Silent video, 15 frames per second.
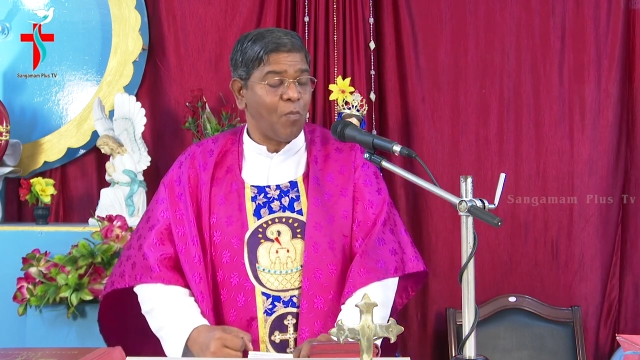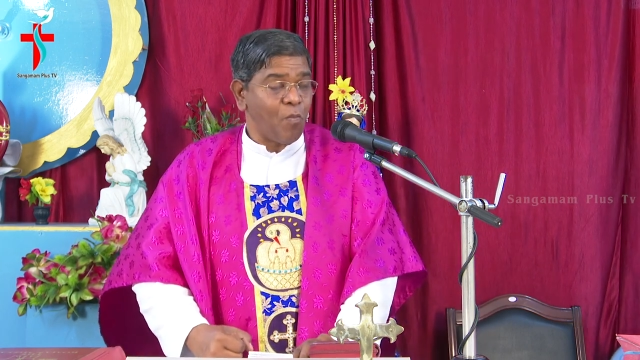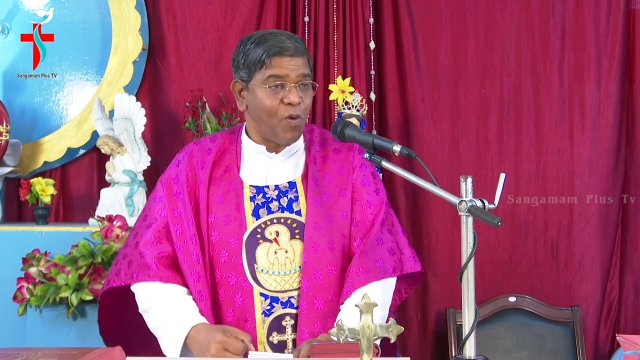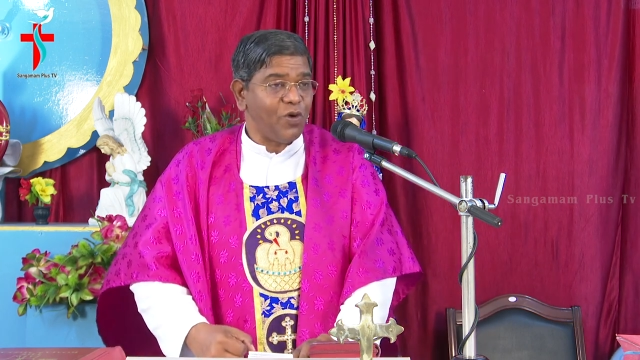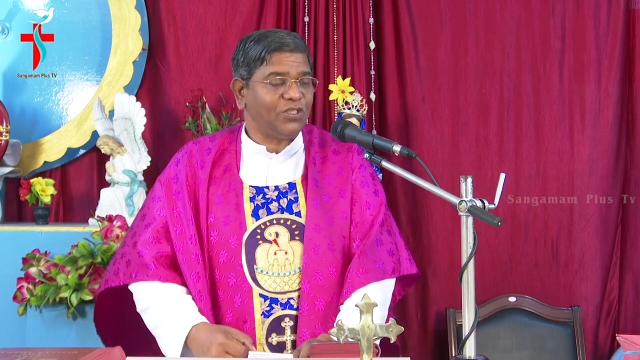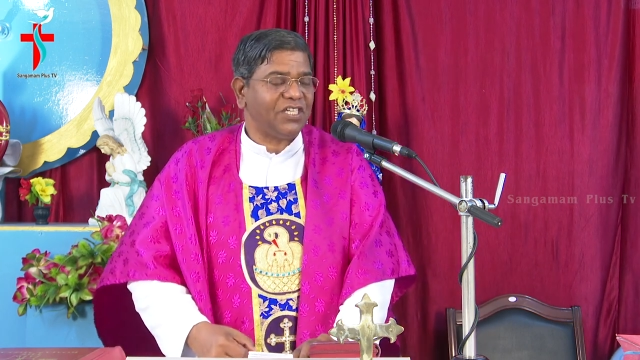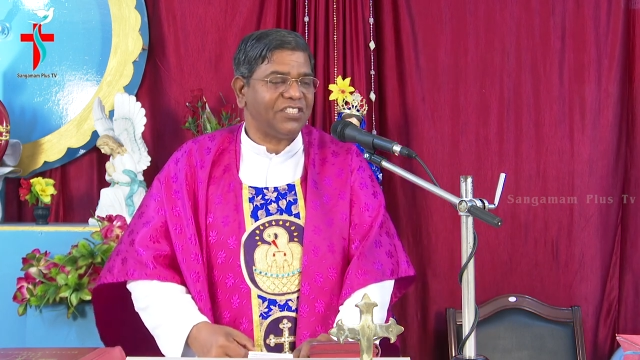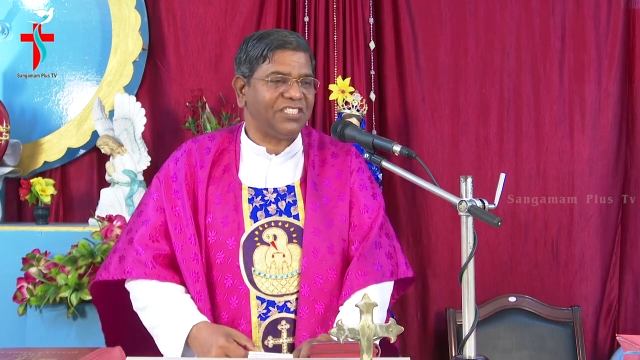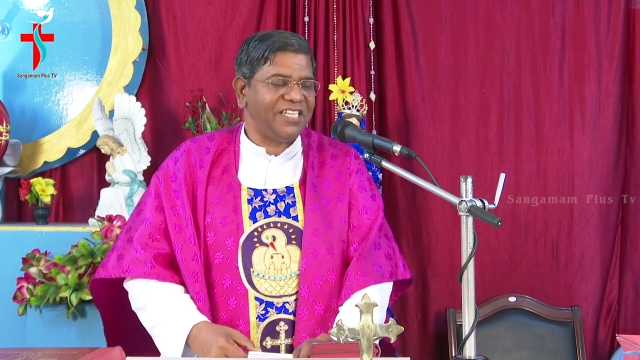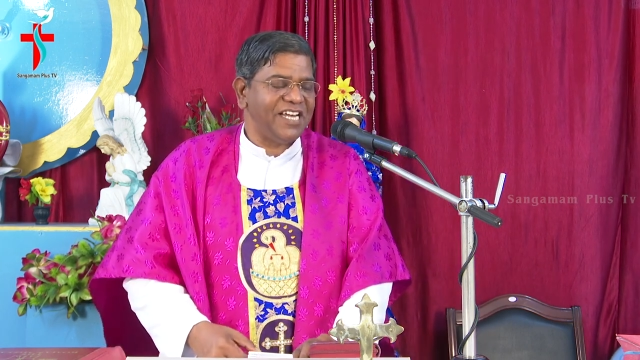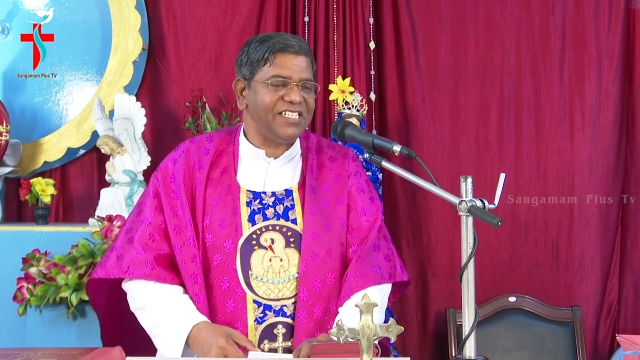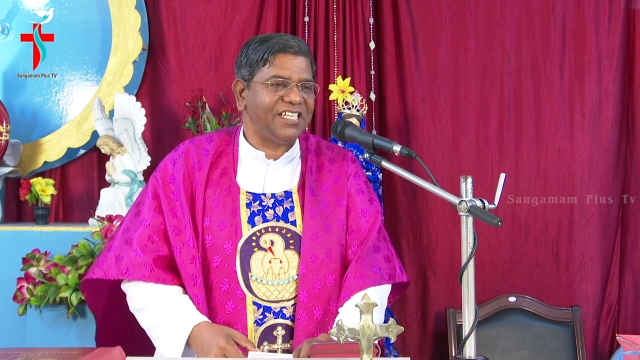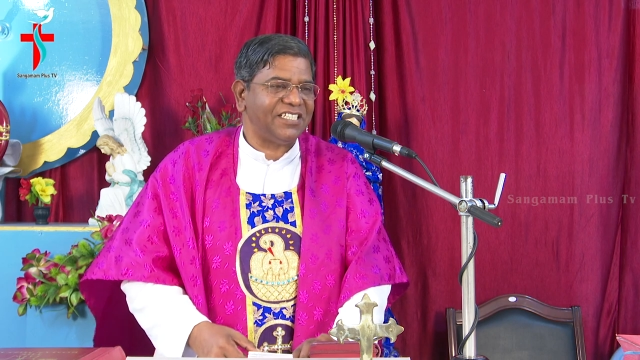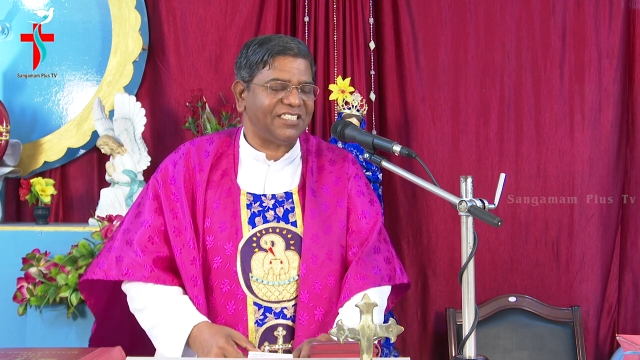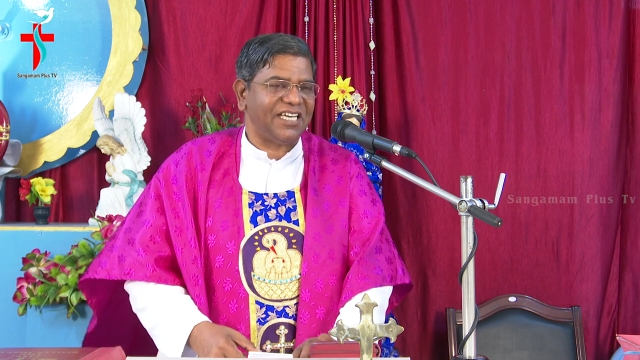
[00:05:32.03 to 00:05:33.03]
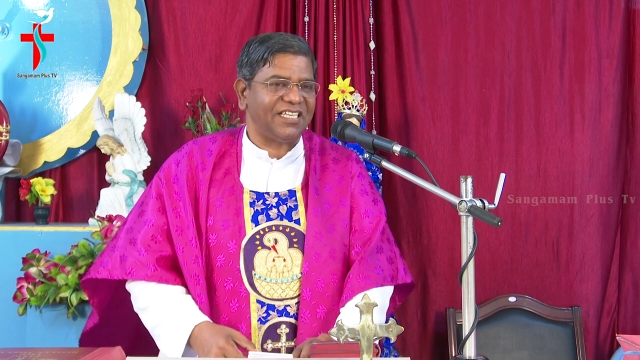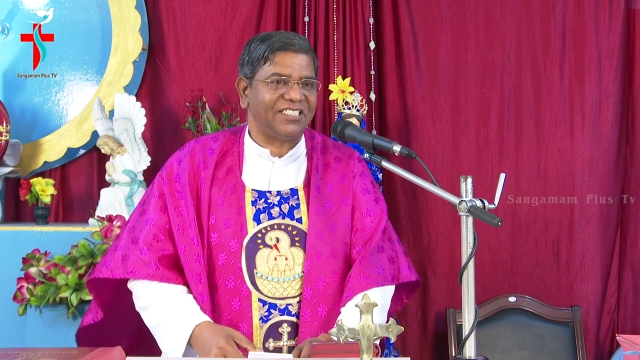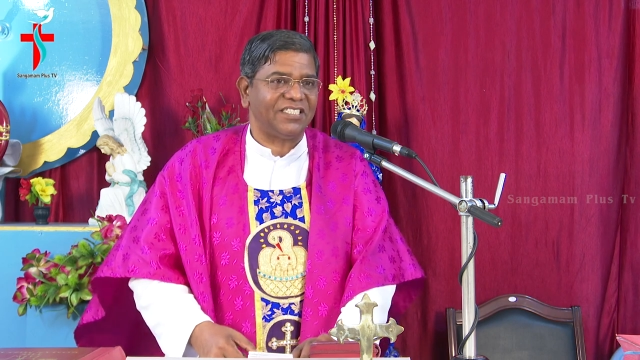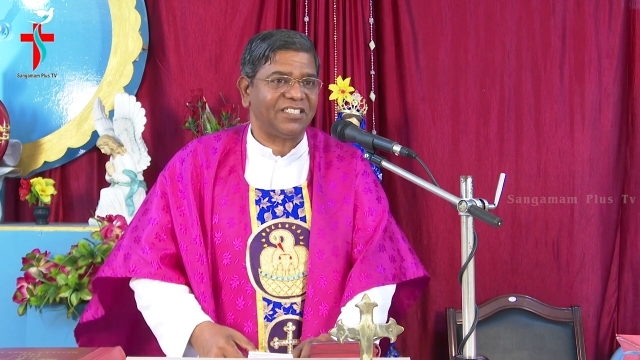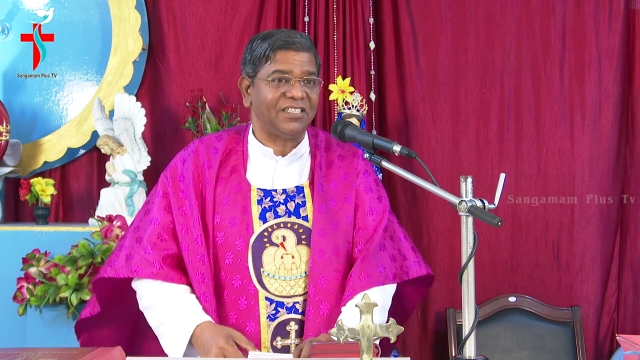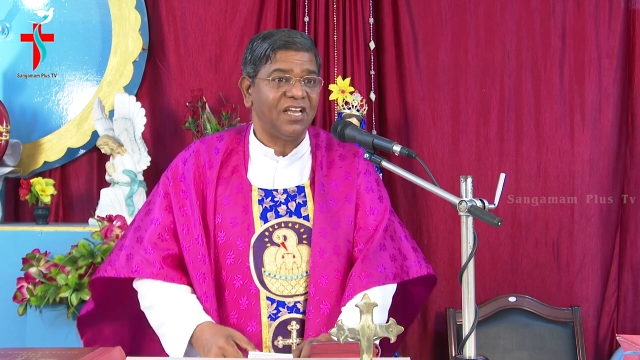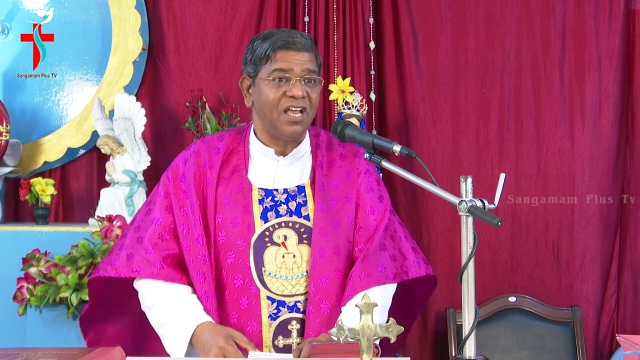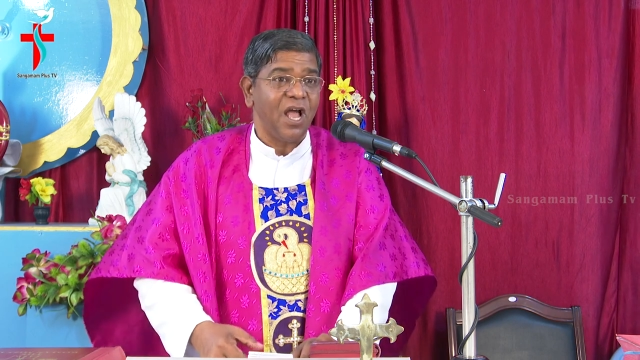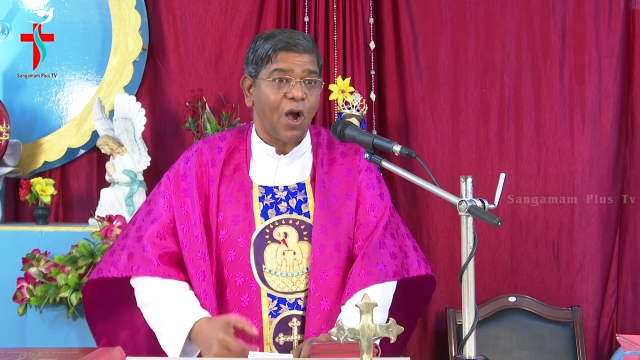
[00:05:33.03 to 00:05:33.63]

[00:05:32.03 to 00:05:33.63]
Moses teaches us